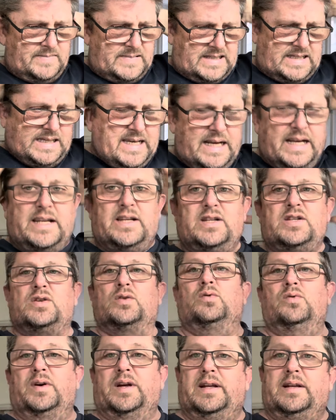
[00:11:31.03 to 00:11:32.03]
get it
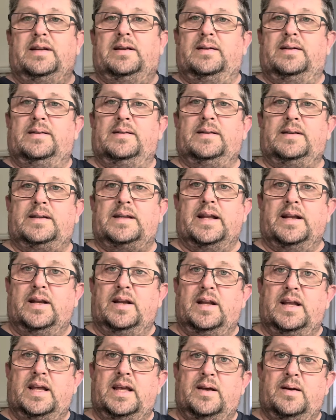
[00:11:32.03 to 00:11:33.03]
sorted,
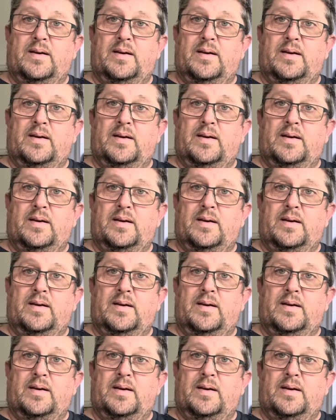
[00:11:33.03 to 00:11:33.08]
then